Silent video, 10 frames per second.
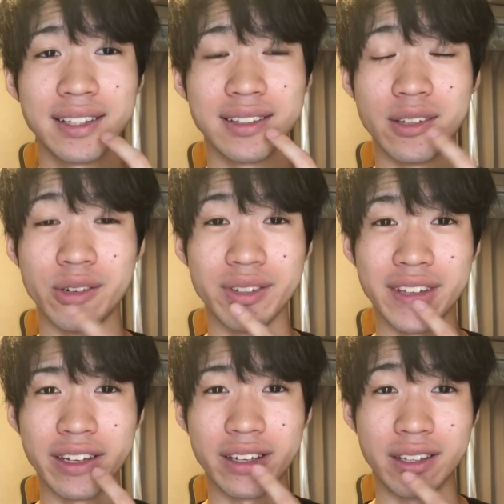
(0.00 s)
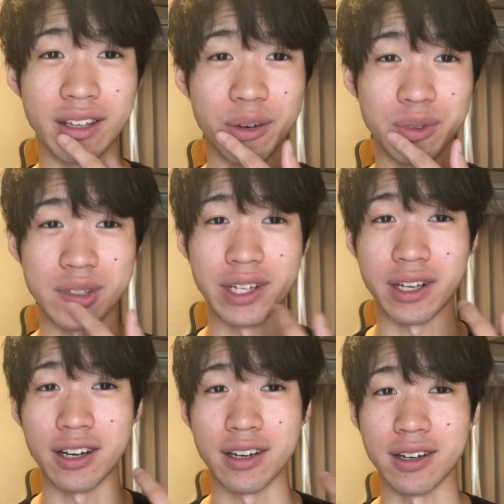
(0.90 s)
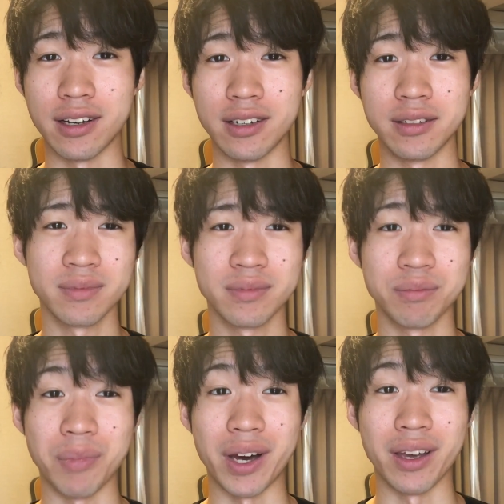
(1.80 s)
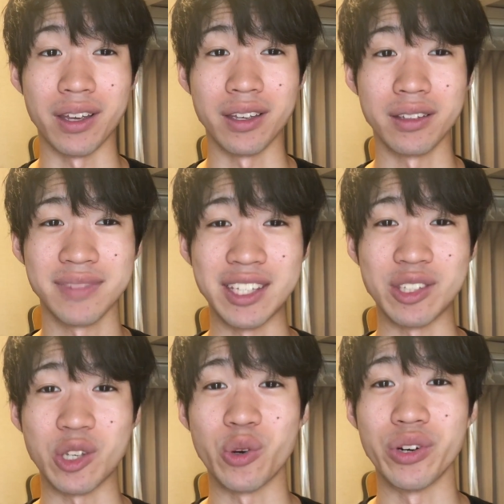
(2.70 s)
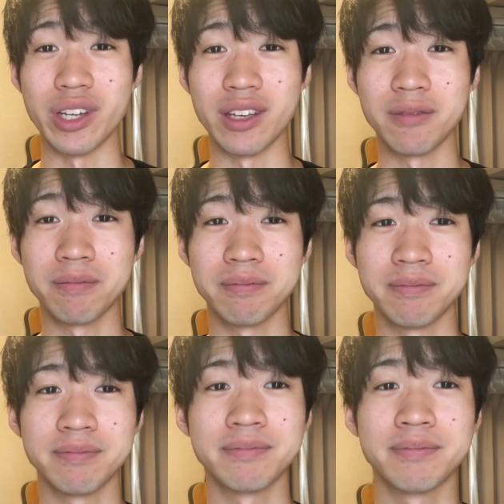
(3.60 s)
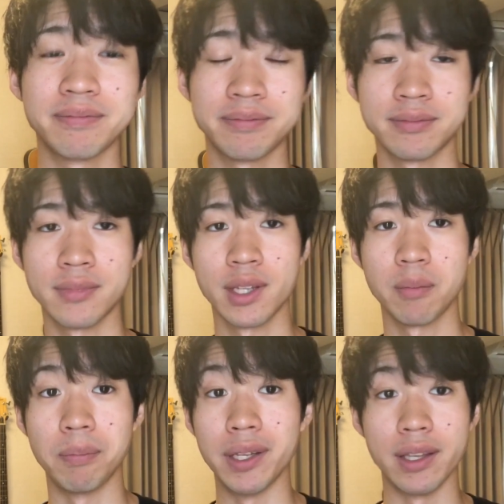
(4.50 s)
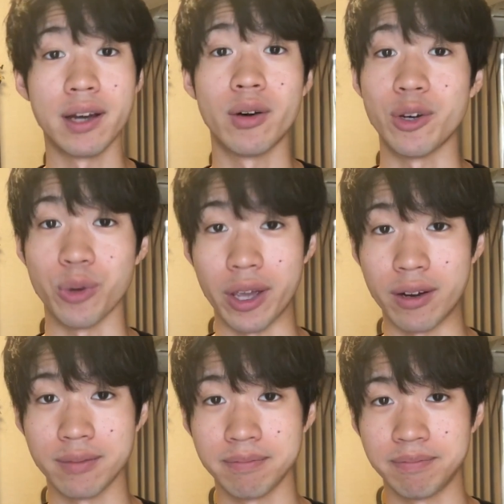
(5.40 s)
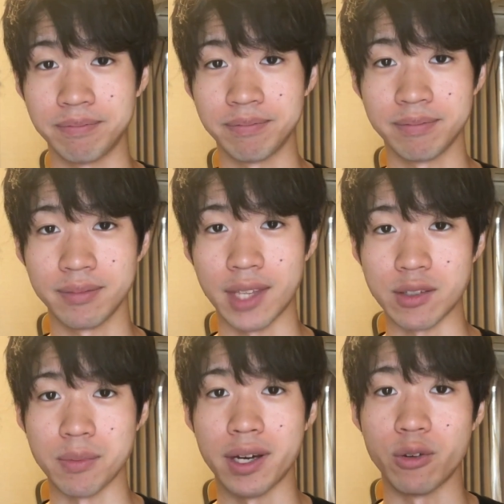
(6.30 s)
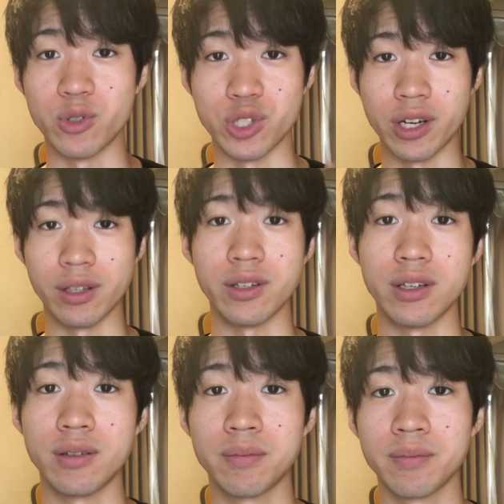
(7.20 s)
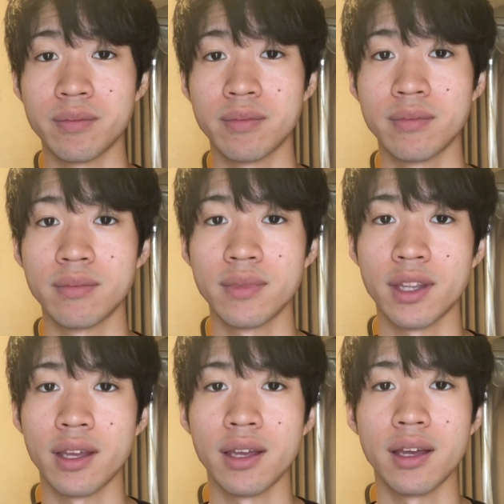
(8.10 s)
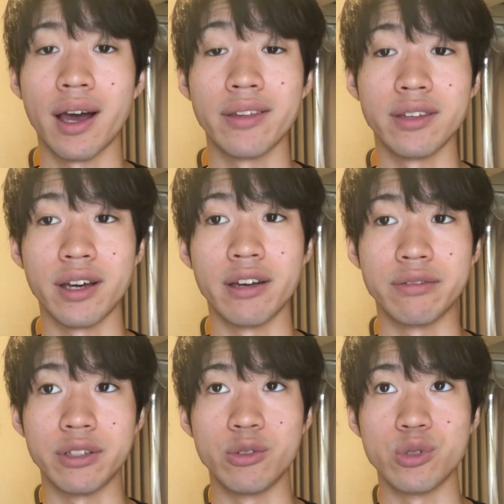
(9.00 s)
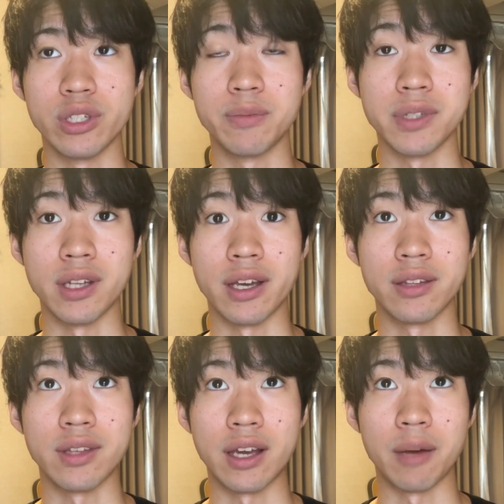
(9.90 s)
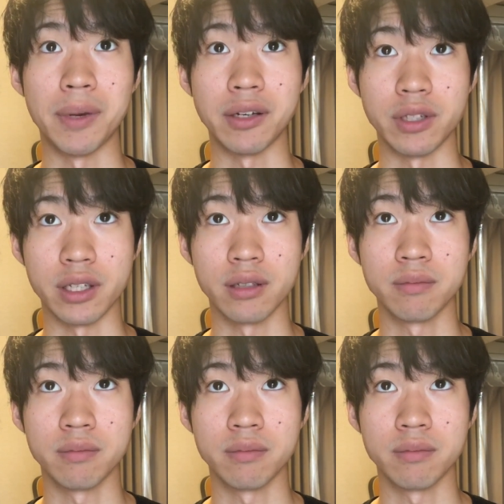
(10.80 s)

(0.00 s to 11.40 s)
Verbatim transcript: They're thick and I was like uh, my insecurity. But now I don't care. That's my originality. I think I have a huge lips and I think I'm ugly.